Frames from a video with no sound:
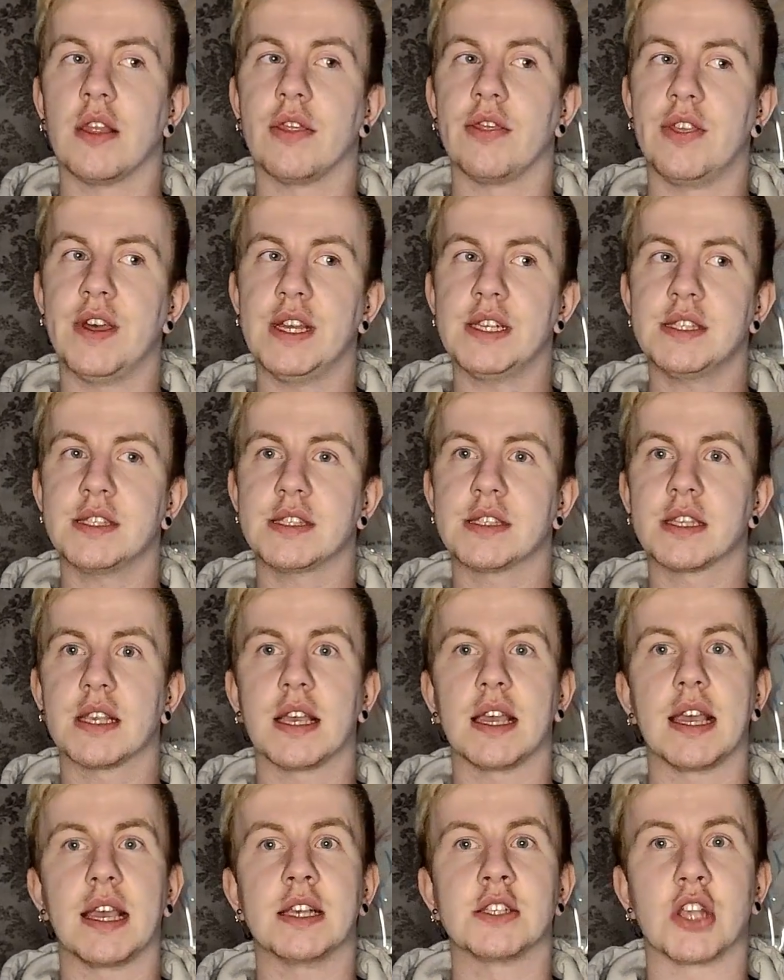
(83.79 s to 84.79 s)

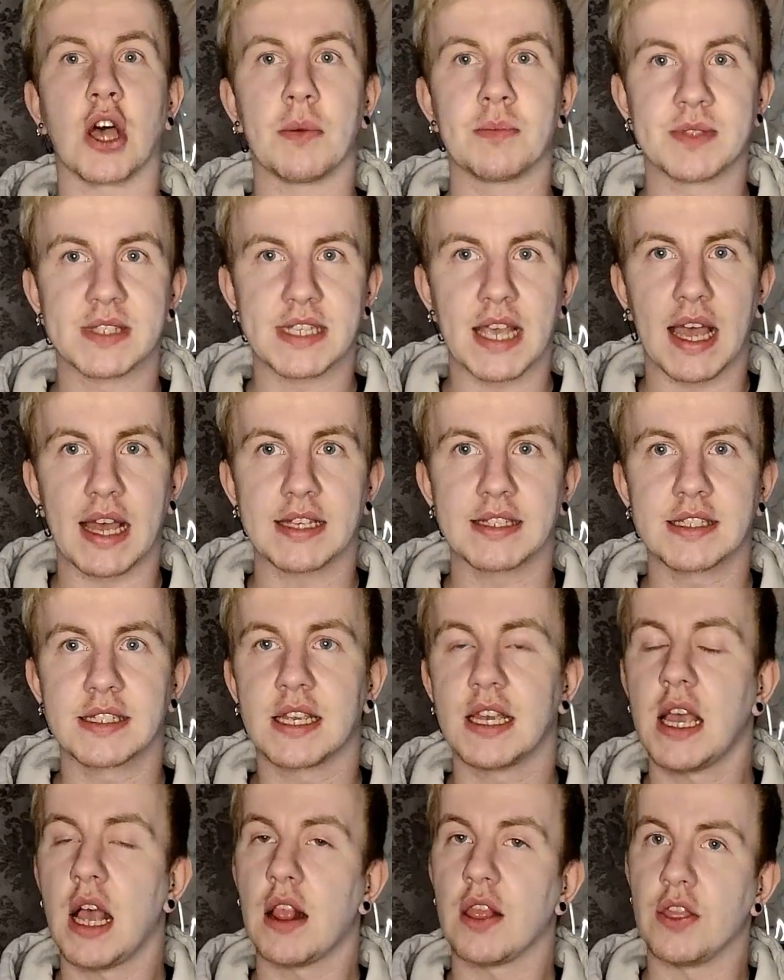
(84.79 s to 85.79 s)
This is
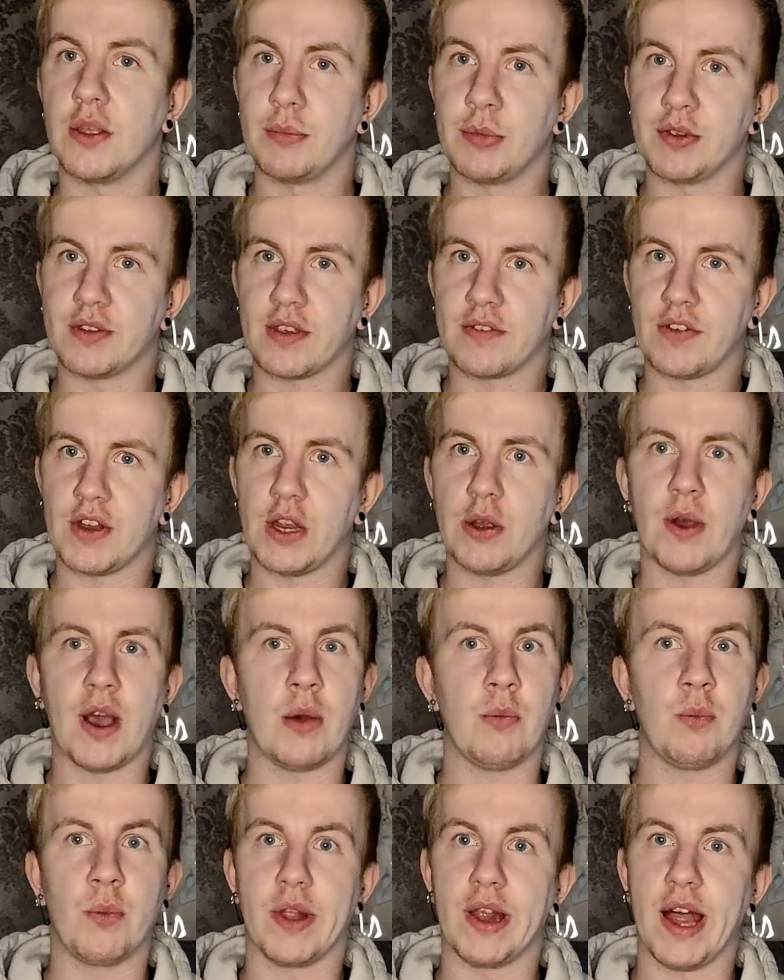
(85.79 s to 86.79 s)
Obsessed, the music video,
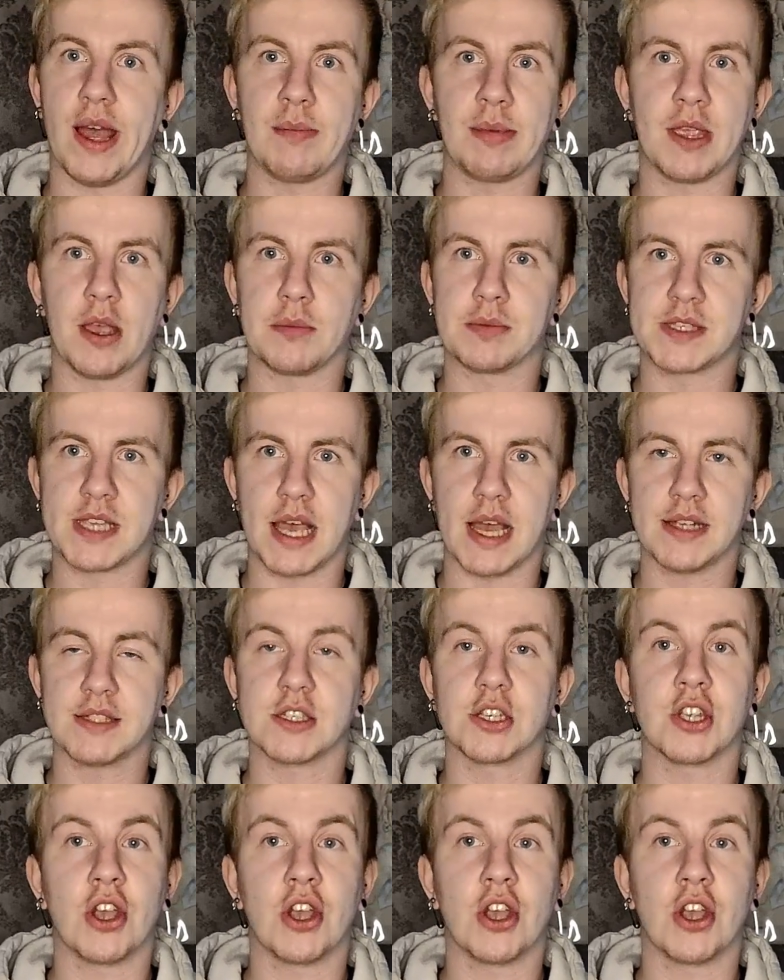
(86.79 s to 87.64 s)
and will I be obsessed?